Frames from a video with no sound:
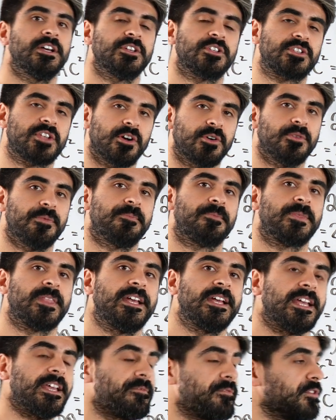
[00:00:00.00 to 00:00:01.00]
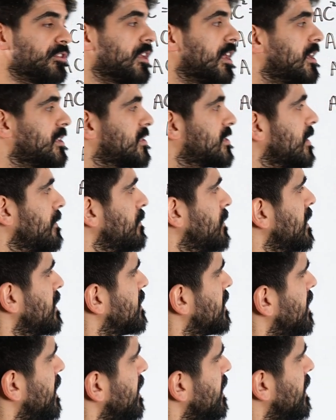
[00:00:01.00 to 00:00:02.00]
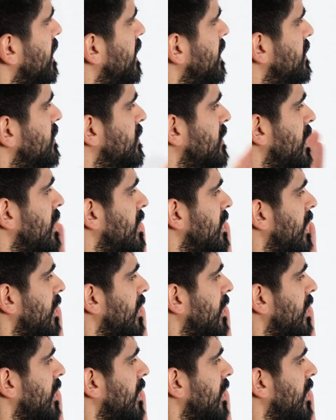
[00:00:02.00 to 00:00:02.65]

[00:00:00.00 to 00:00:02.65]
So if you learned something today, guys,